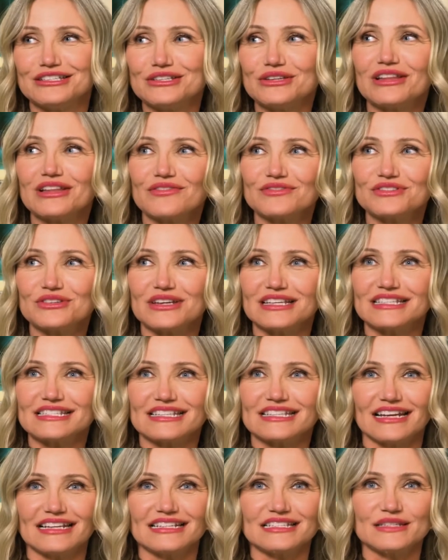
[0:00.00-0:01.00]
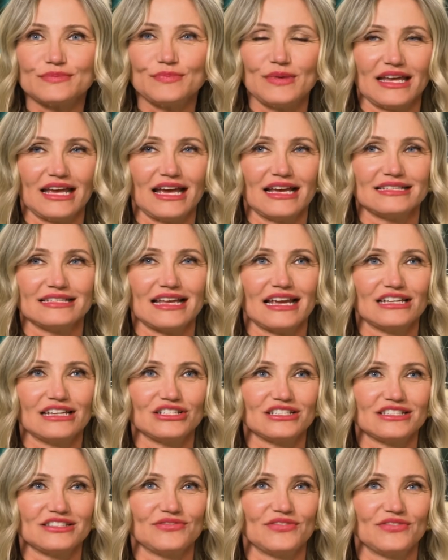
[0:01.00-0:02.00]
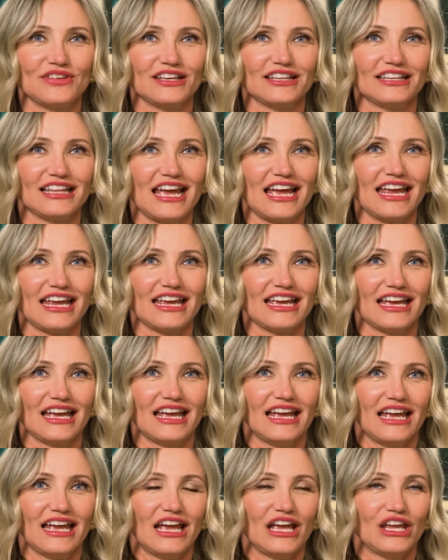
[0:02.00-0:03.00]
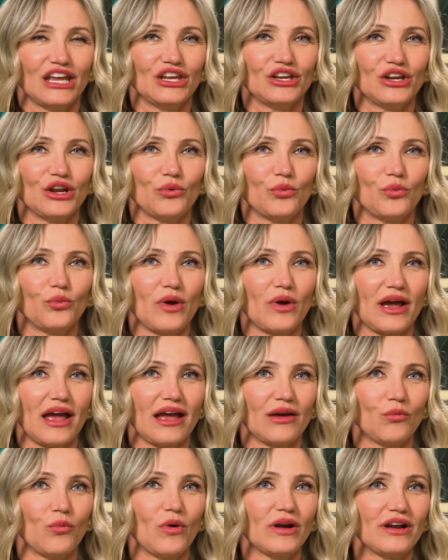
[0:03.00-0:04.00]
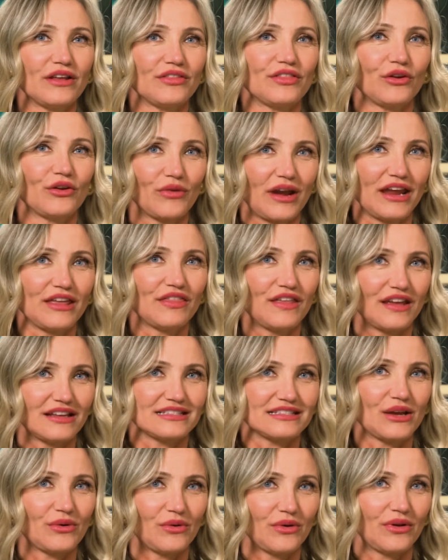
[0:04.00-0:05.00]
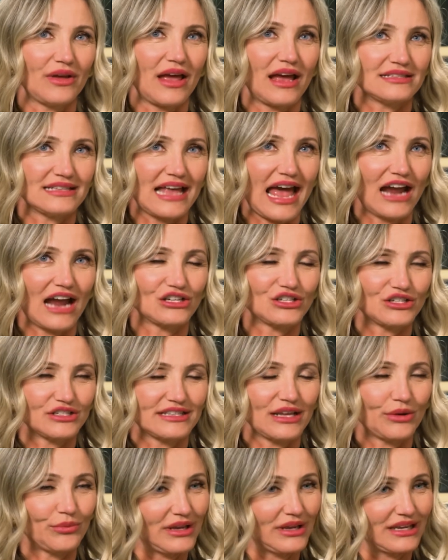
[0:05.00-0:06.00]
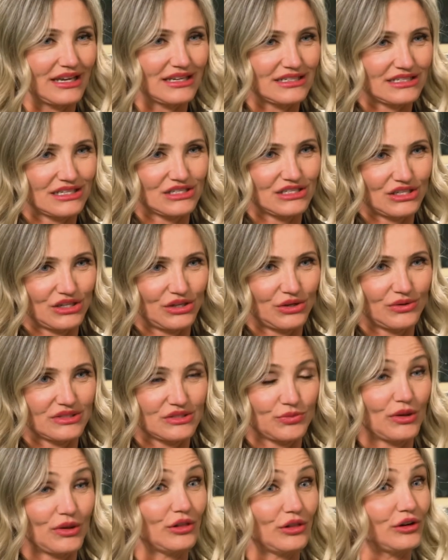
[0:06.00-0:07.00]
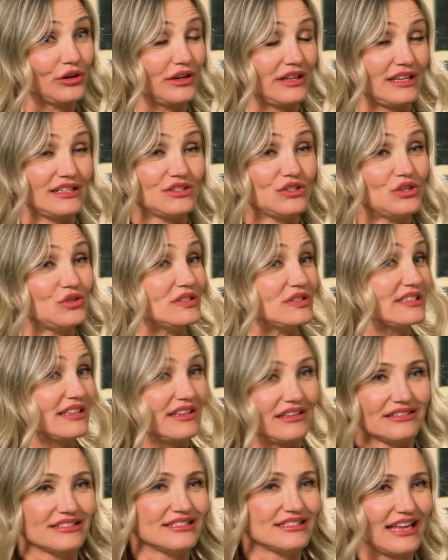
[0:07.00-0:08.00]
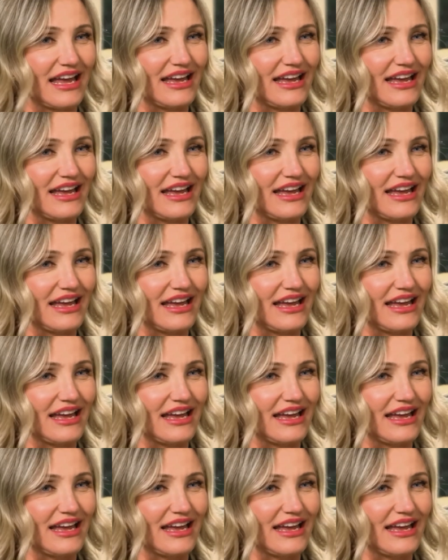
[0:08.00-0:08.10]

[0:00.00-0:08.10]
She dressed up, hit the town, and made sure the cameras caught her smiling. She rewrote the story before anyone else could.